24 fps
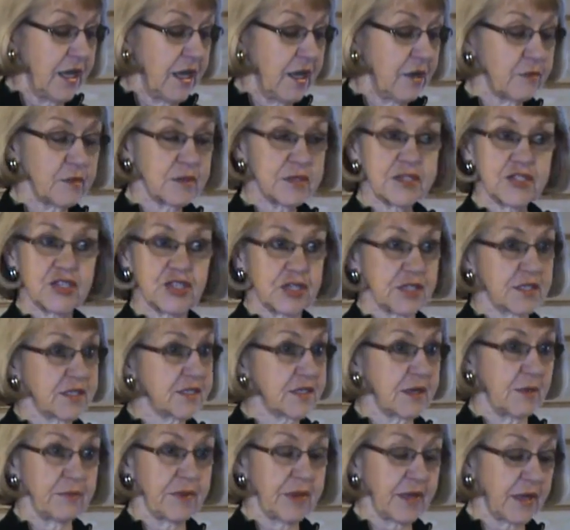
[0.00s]
It was
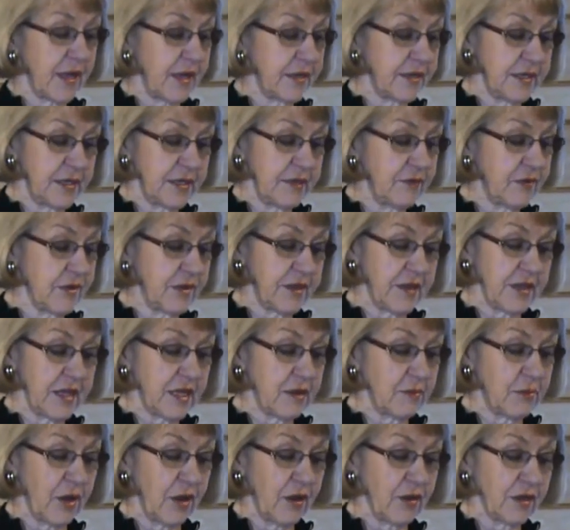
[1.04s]
just something I didn't even
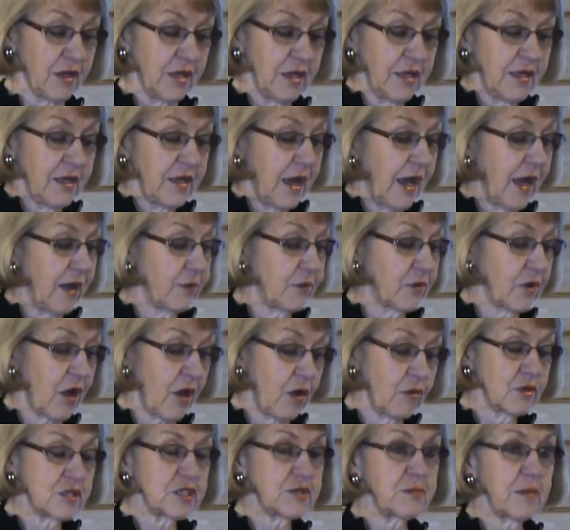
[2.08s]
think about. I would
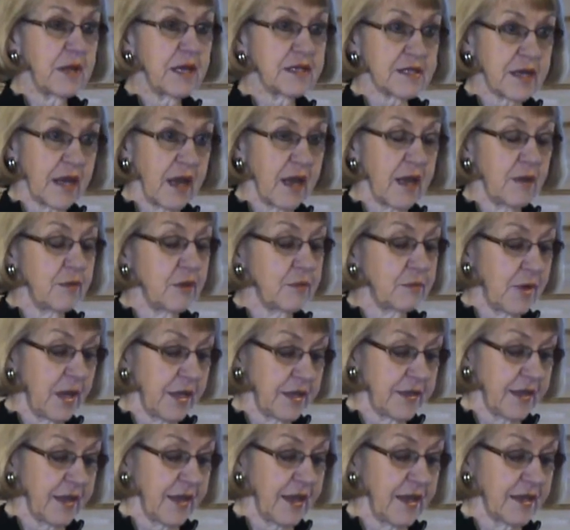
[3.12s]
always make time in
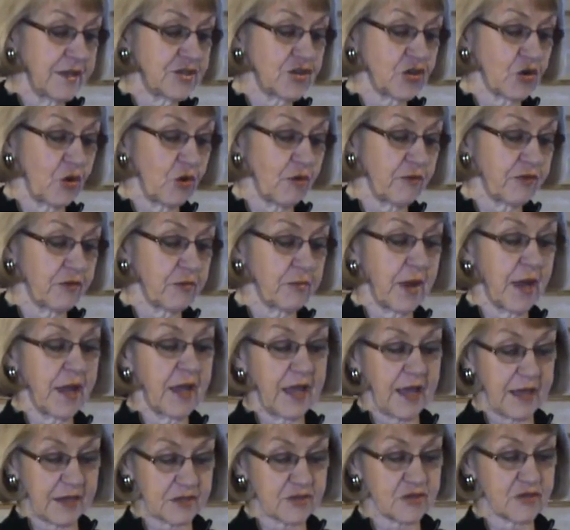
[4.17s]
my day to go for
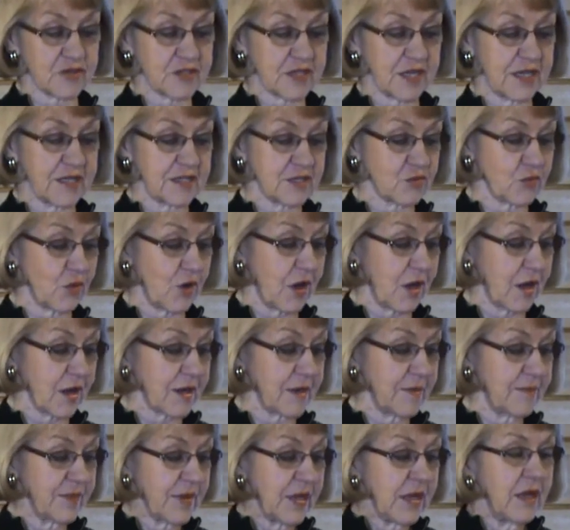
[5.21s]
my exercise
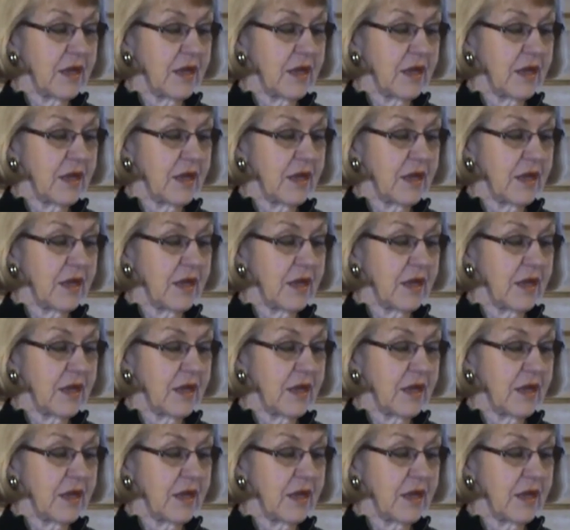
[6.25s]
walk.